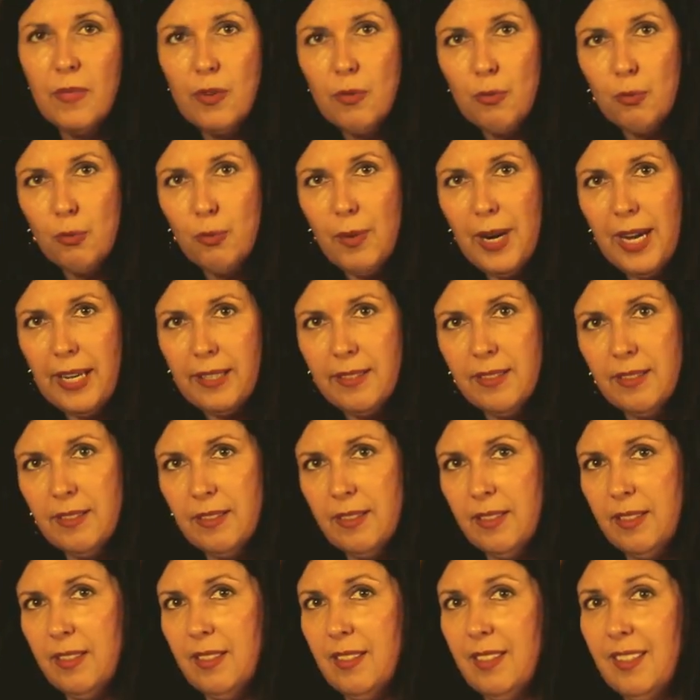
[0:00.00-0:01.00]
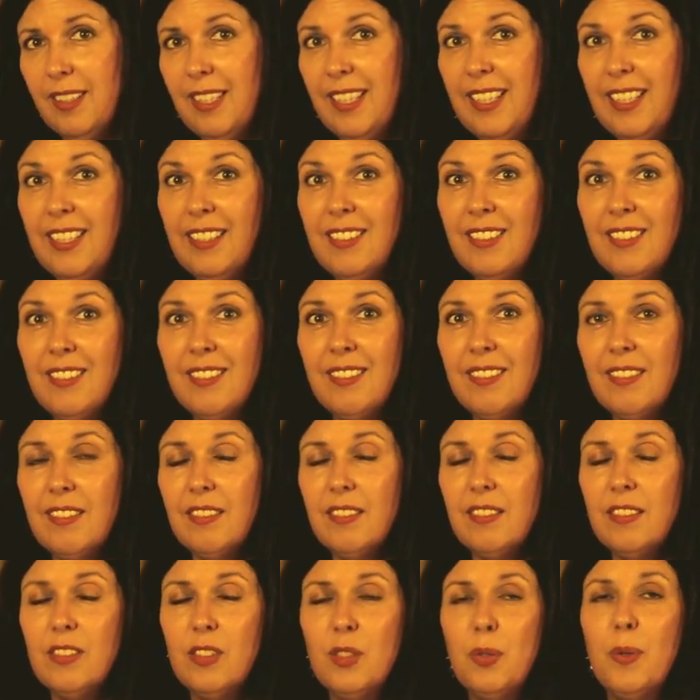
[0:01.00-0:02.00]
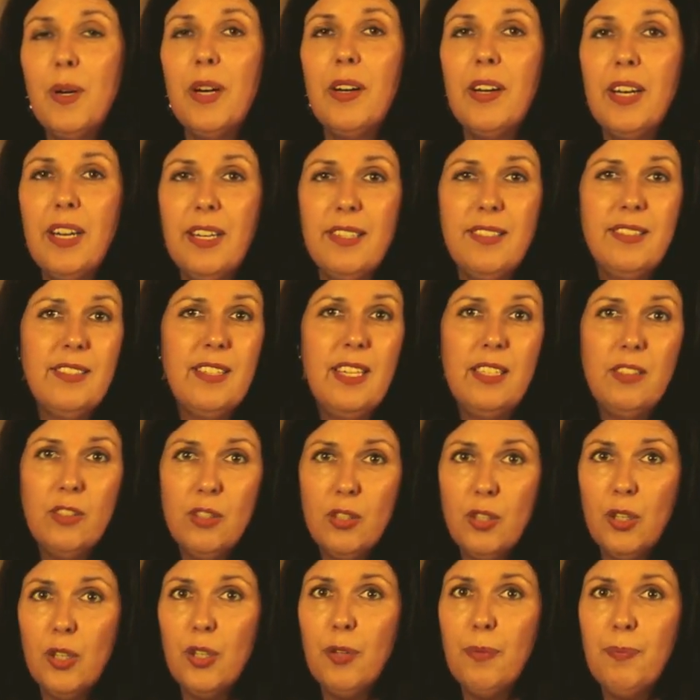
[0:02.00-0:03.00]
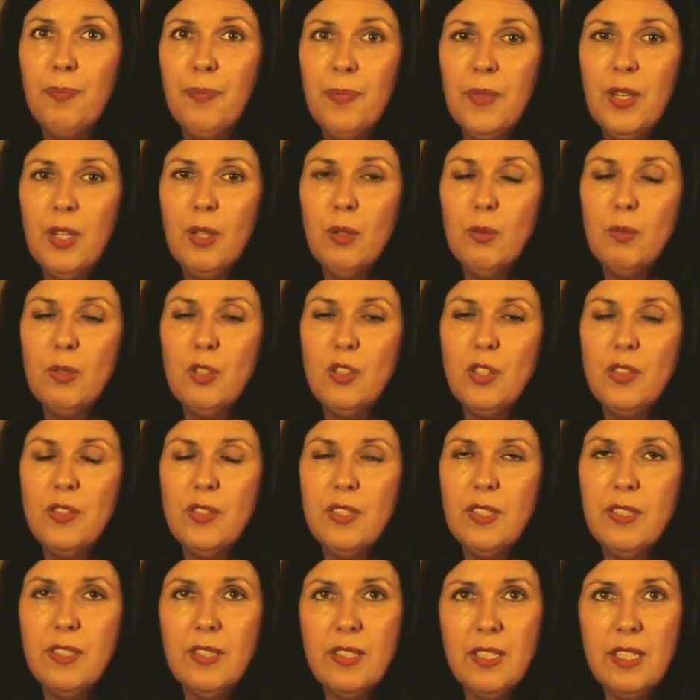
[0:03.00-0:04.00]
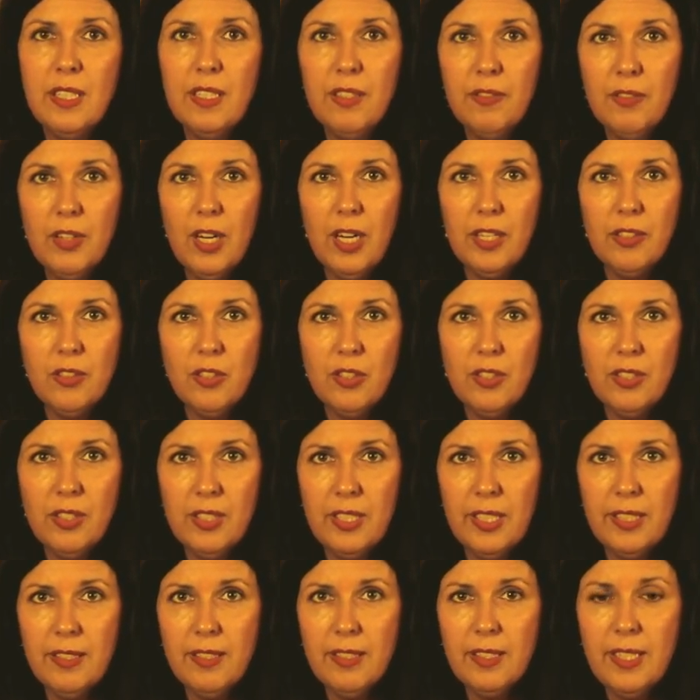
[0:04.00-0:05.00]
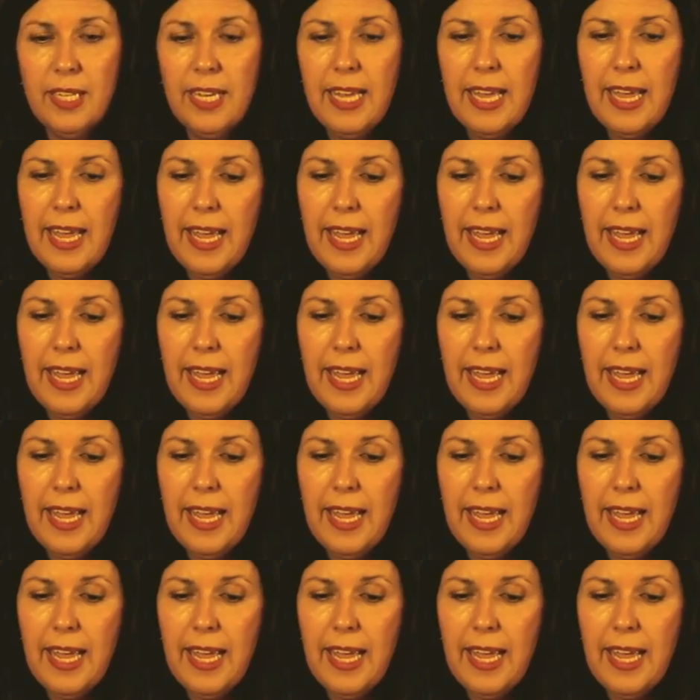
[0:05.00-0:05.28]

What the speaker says: rests into our heart center, which is the seat of consciousness.